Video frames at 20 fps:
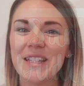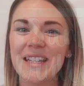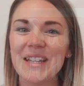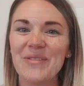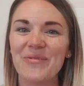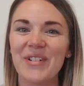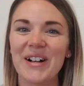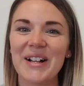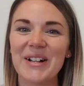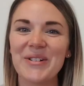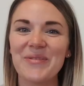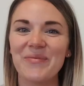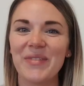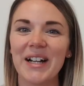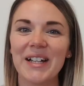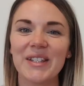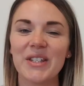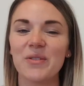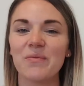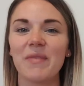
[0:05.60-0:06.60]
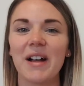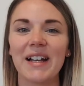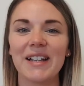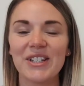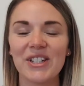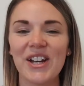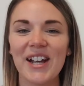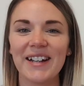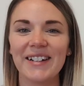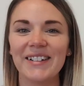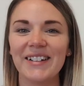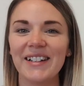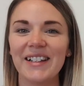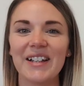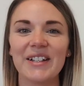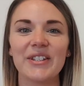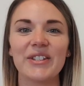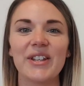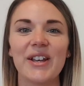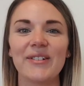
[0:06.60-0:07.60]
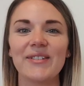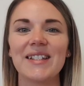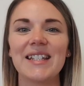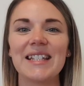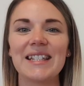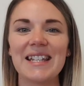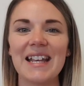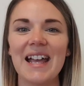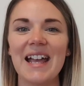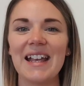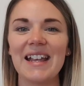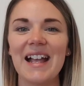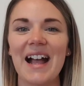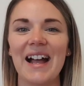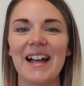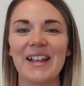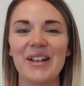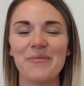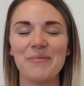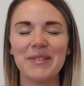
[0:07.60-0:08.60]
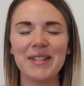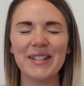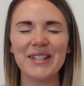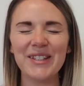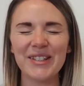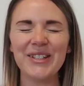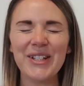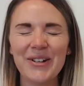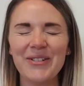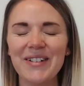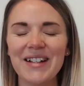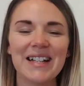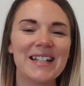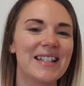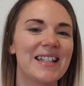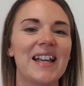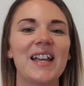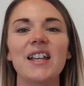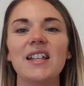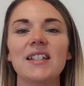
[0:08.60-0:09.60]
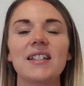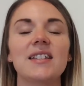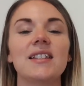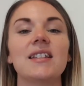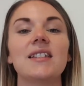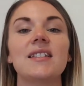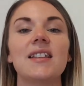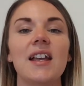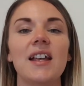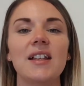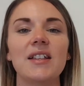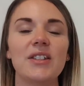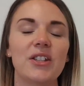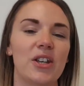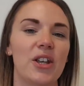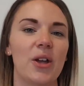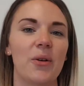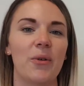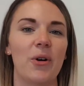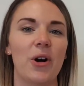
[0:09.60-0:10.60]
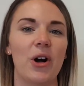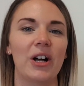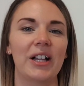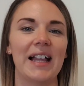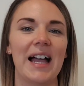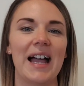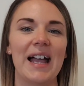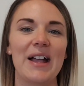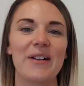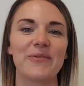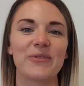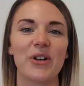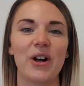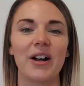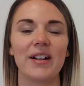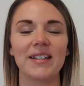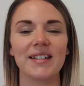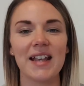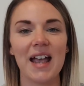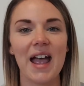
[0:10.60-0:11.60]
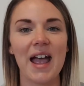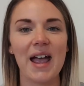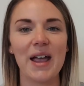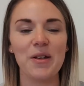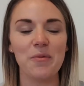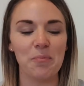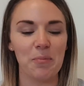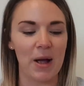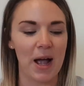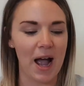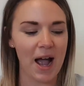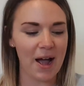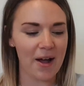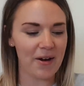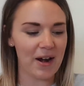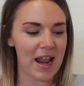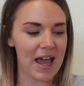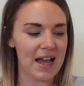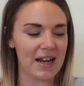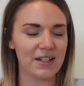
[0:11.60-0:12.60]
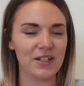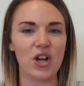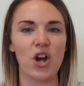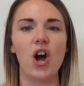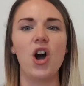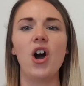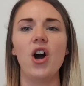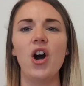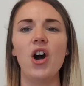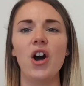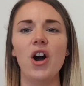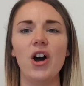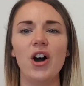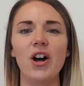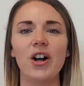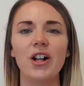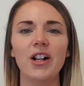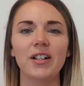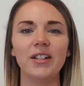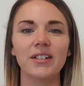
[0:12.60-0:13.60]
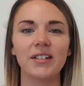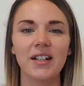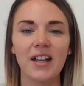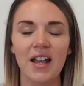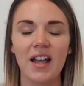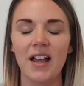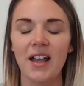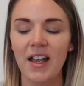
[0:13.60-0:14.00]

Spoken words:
everybody, welcome back to my channel. So today I am so excited to say to you all, I have got a Poundland haul.